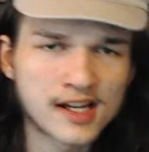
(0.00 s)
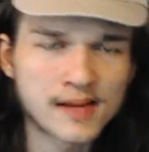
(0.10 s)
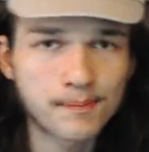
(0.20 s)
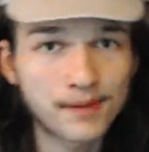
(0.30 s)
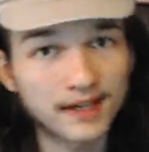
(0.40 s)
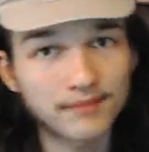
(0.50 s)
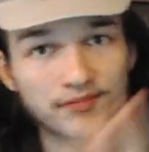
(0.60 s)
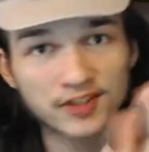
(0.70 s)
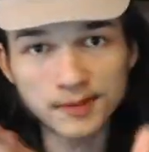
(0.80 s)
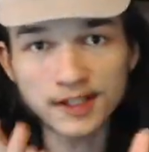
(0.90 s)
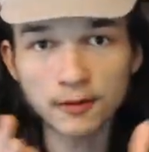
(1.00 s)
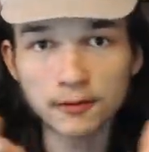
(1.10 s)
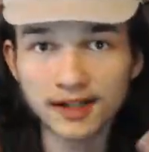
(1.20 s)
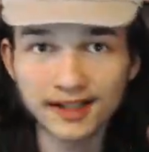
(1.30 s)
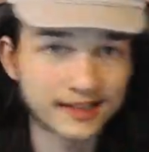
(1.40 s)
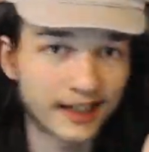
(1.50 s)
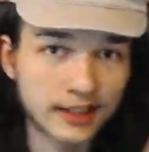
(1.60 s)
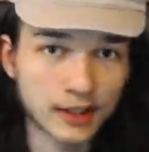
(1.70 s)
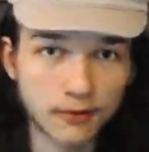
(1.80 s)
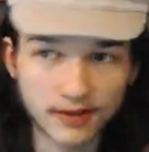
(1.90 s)
But speaker-wise, I
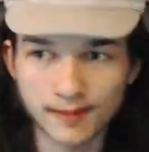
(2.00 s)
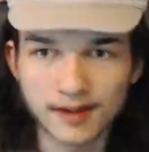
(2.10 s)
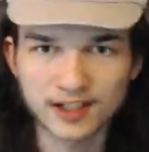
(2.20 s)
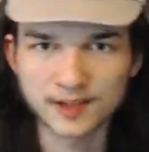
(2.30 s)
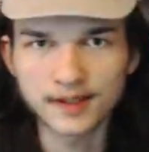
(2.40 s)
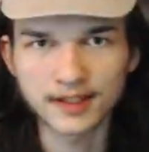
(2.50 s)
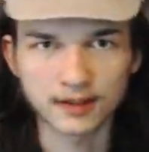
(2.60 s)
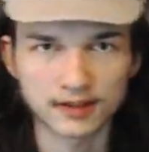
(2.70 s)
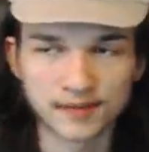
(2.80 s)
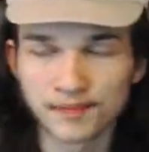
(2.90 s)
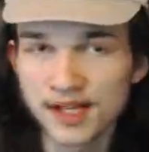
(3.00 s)
do want the better speakers.